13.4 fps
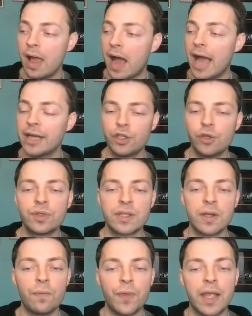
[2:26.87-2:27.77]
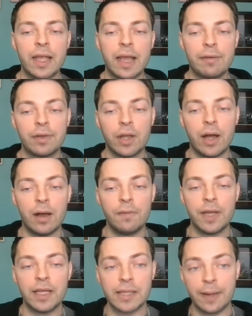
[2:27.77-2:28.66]
I do still think Kevin Love
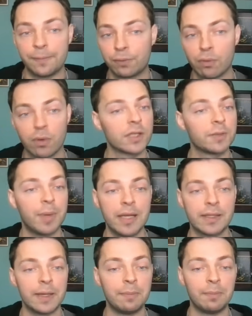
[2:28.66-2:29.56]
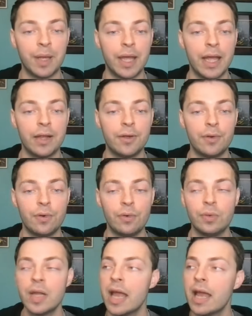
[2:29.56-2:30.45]
is a floor spacing big
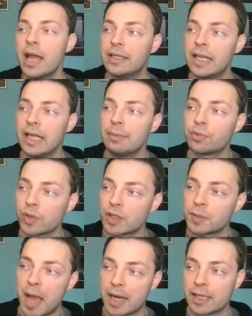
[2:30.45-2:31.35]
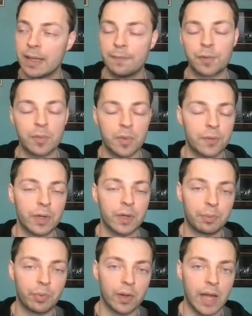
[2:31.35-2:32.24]
who teams respect him from the
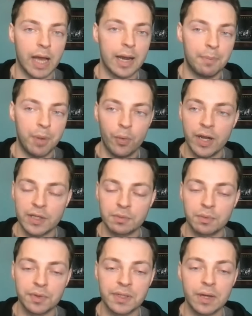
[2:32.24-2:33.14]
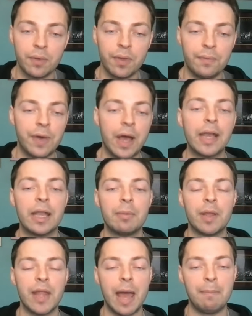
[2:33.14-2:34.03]
3-point line. Opponents will still defend
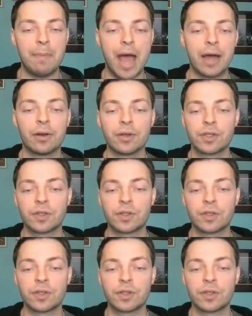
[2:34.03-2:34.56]
him, and that matters.